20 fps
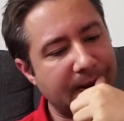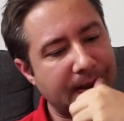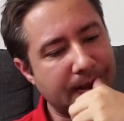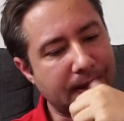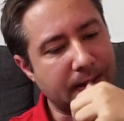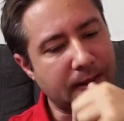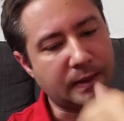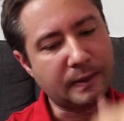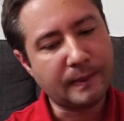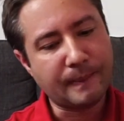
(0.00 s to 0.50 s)

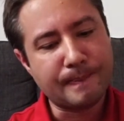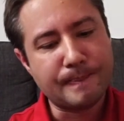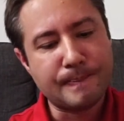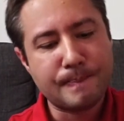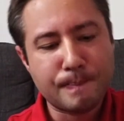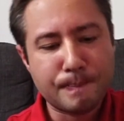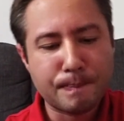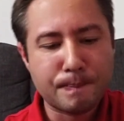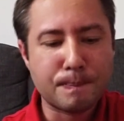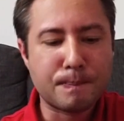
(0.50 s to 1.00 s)

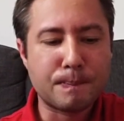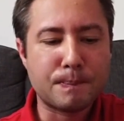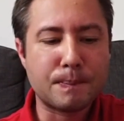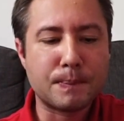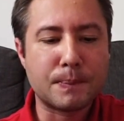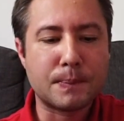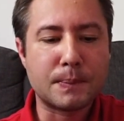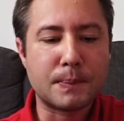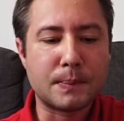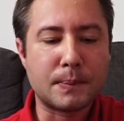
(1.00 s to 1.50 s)

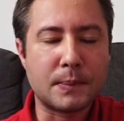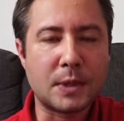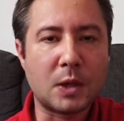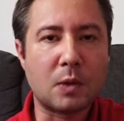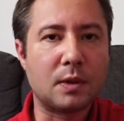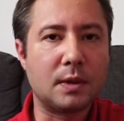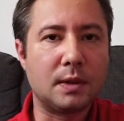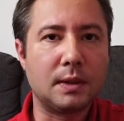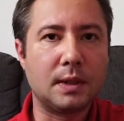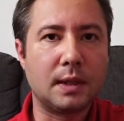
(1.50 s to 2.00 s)
Now
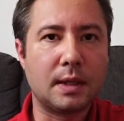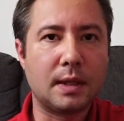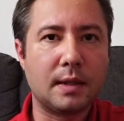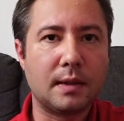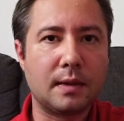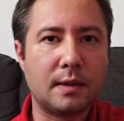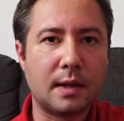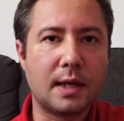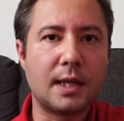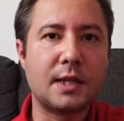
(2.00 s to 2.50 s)

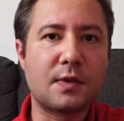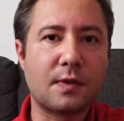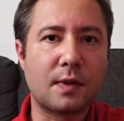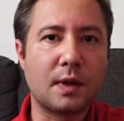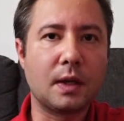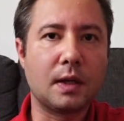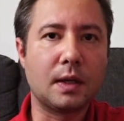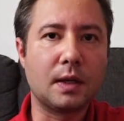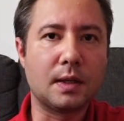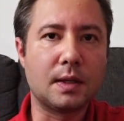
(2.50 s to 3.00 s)
the next
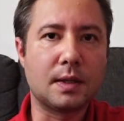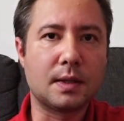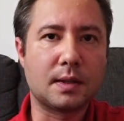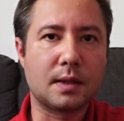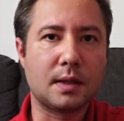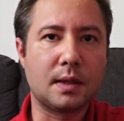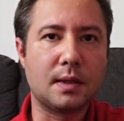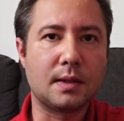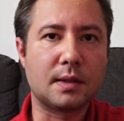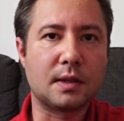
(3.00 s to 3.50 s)
thing
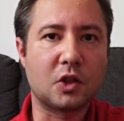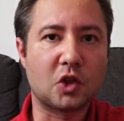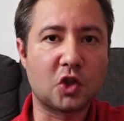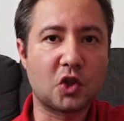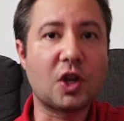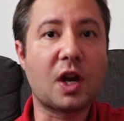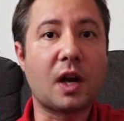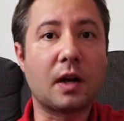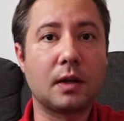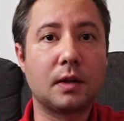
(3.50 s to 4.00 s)
is a
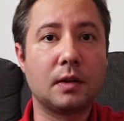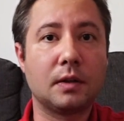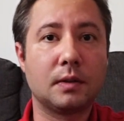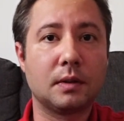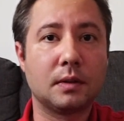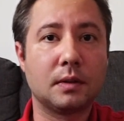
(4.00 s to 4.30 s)
shock,